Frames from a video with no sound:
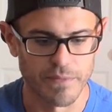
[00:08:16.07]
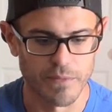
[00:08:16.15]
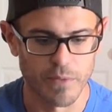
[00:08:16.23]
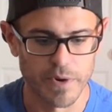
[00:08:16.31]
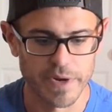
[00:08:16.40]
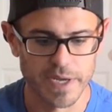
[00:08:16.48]

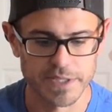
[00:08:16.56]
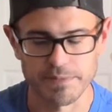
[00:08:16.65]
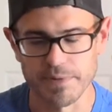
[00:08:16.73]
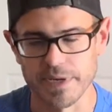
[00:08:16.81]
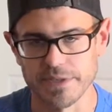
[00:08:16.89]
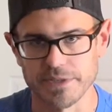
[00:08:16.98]
1-dot
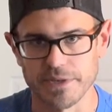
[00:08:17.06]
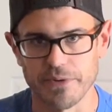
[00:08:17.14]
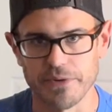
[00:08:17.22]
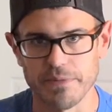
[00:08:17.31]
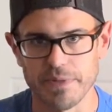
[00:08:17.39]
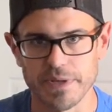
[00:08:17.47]
springs are
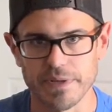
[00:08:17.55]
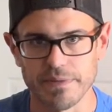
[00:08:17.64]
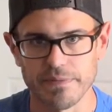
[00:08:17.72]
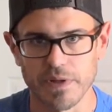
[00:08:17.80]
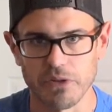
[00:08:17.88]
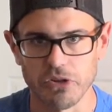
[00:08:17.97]
going to be
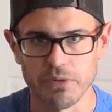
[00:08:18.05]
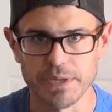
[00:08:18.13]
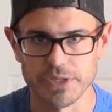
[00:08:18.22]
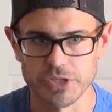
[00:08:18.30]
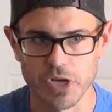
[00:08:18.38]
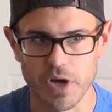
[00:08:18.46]
a little
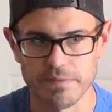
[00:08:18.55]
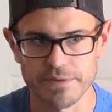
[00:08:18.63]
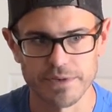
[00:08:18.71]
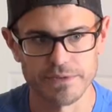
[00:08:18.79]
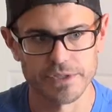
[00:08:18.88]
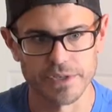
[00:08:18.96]
bit
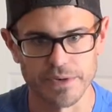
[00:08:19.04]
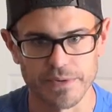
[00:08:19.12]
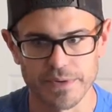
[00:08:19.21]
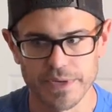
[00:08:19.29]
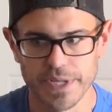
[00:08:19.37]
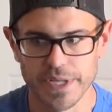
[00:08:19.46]
softer, so
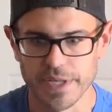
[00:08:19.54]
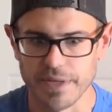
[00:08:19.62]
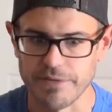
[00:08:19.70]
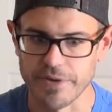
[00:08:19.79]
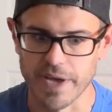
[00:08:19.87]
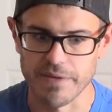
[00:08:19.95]

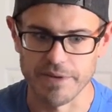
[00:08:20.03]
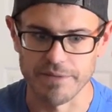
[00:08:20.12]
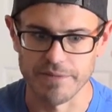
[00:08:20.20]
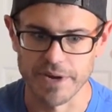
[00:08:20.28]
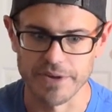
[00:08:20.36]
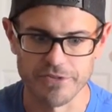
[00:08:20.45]
if you have a
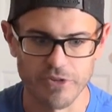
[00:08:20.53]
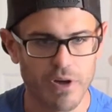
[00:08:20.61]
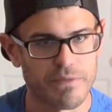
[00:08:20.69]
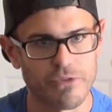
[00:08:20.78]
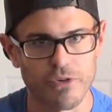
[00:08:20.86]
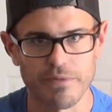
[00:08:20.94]
very
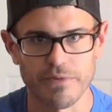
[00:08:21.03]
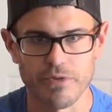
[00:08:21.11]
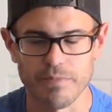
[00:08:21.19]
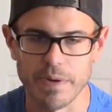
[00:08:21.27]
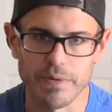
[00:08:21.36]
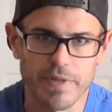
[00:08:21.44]
soft surface,
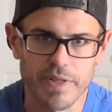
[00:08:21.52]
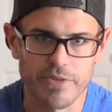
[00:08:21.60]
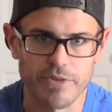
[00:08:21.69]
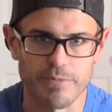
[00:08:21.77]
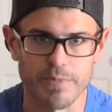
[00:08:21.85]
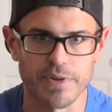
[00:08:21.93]
maybe that's
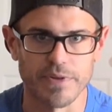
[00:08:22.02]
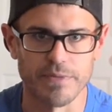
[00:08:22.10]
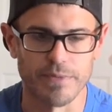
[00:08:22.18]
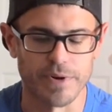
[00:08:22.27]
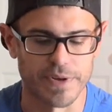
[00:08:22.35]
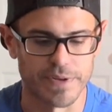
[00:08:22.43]
a spring you'd
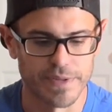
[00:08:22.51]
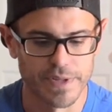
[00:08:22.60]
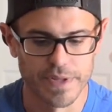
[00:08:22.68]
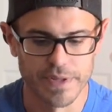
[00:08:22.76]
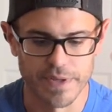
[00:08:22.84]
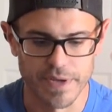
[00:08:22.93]
want
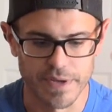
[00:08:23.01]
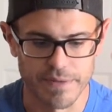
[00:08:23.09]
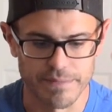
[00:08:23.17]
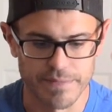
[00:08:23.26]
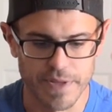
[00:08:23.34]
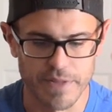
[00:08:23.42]
to
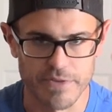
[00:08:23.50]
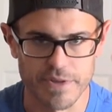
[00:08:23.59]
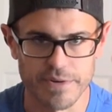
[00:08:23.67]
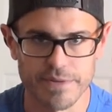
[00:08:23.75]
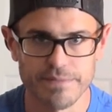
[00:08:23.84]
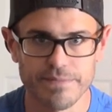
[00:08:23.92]

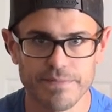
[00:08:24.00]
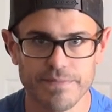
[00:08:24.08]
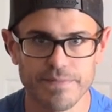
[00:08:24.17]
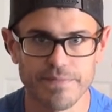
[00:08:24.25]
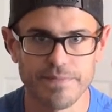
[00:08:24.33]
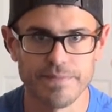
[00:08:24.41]
consider.
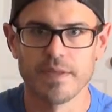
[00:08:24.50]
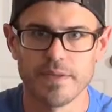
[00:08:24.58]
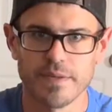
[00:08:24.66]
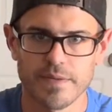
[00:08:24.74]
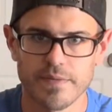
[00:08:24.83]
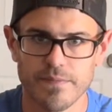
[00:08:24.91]

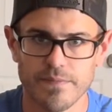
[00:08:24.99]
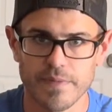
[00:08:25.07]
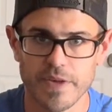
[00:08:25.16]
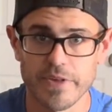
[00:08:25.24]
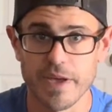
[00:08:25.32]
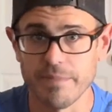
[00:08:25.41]

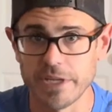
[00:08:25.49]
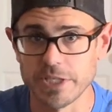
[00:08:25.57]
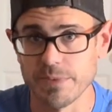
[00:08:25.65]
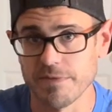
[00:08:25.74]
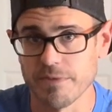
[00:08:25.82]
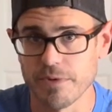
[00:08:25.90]
As I had
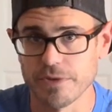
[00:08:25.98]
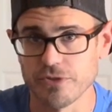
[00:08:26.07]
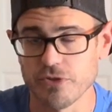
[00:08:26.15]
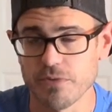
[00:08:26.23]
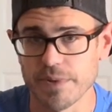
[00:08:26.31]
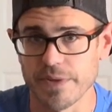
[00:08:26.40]
mentioned before,
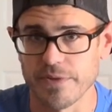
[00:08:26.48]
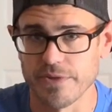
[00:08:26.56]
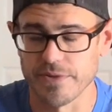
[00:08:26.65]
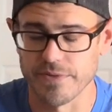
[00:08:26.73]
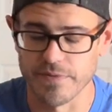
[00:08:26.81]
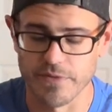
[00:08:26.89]
droop
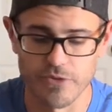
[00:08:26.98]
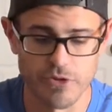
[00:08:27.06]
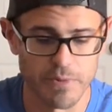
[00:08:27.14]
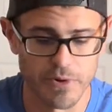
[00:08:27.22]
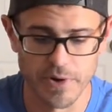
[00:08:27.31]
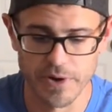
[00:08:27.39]
is
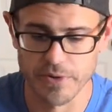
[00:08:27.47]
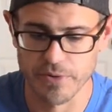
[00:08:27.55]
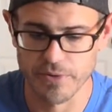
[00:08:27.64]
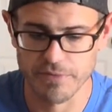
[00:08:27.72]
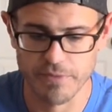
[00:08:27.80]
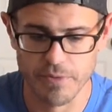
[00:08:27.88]
super
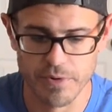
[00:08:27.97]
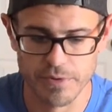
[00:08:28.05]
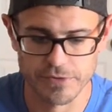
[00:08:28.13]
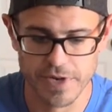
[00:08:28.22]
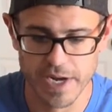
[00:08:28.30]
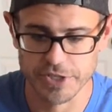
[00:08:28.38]
critical for
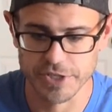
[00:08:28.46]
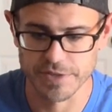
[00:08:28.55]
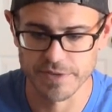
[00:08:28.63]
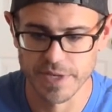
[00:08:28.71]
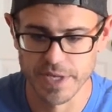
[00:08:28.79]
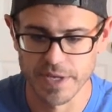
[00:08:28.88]
traction
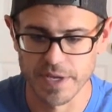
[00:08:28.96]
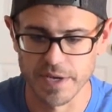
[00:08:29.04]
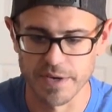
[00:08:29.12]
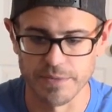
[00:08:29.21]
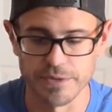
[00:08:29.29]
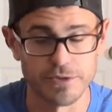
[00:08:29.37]

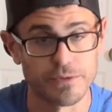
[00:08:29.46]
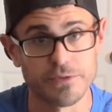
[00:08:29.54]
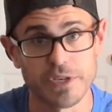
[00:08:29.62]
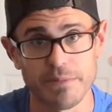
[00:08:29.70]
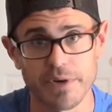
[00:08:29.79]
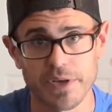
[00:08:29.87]
with
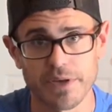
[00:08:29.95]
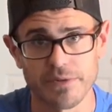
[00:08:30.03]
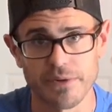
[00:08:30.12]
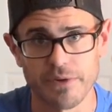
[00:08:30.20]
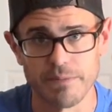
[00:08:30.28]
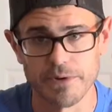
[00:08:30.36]
2wd Buggy on
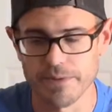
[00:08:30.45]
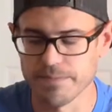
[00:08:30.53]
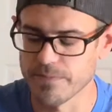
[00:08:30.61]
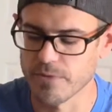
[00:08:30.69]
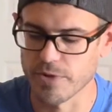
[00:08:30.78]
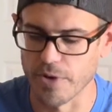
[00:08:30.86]
low grip
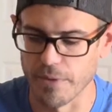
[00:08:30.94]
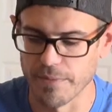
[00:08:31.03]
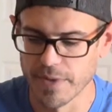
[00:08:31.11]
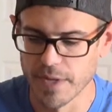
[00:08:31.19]
dirt, so